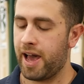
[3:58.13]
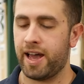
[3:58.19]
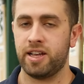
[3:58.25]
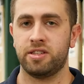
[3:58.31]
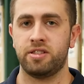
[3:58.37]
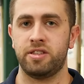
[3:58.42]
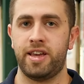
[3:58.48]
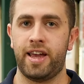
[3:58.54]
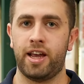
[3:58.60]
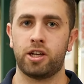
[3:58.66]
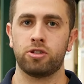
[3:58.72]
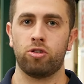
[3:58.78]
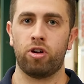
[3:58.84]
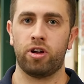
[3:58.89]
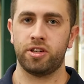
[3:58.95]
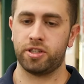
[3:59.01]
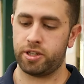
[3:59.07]
is the
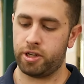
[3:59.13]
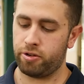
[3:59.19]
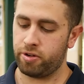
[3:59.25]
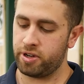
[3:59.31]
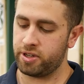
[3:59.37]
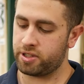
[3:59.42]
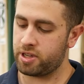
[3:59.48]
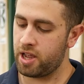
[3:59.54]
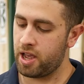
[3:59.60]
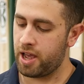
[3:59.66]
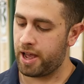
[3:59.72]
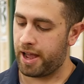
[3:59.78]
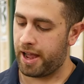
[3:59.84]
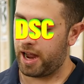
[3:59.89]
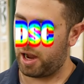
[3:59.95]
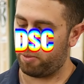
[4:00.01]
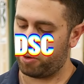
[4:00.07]
XLite series,
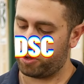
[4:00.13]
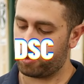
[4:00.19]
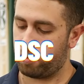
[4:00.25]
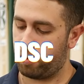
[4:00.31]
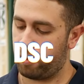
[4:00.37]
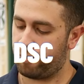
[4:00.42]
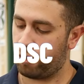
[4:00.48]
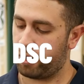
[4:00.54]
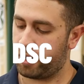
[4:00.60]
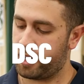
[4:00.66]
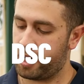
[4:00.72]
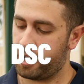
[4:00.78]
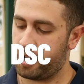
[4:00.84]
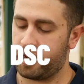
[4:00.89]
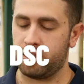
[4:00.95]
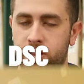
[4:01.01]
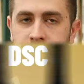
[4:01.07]
which we've got here in